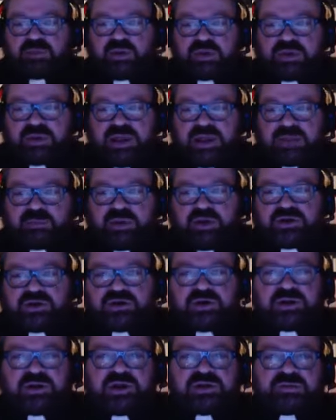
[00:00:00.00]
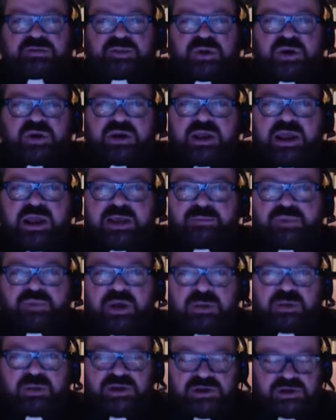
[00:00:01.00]
I put that picture in this book
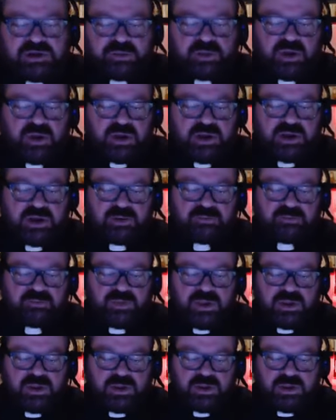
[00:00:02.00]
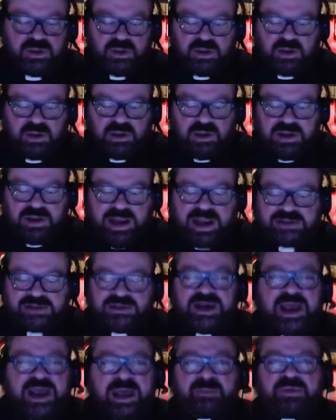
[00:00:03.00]
and published the book, it
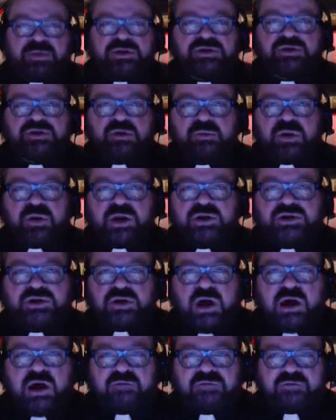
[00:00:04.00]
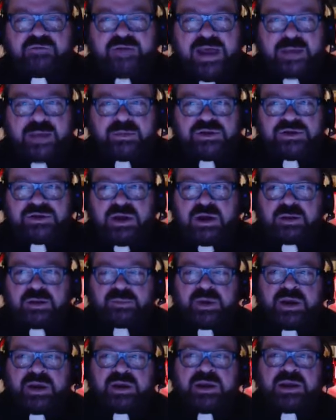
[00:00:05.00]
hasn't happened so much off of
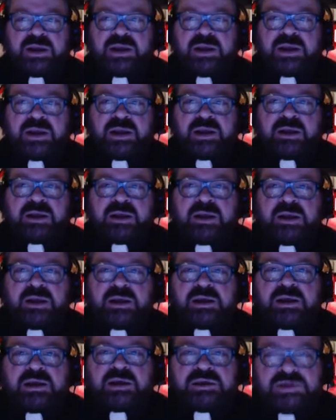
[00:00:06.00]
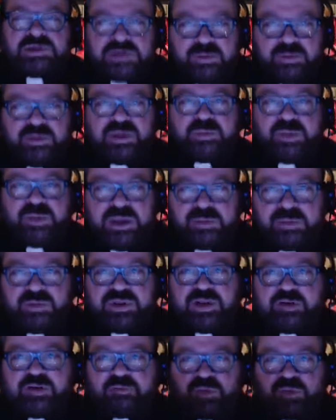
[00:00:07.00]
Amazon, but some of the
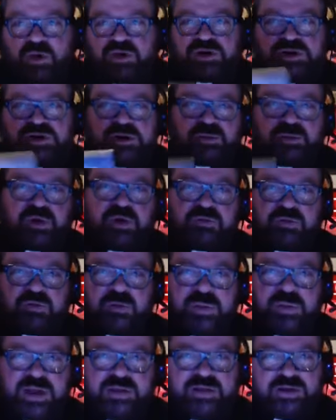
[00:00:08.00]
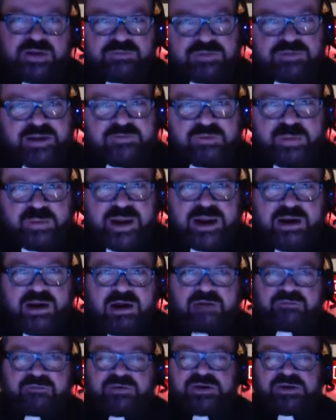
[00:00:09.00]
people that have purchased the book for me that have left my
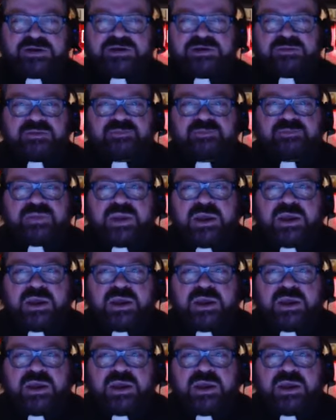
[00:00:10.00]
office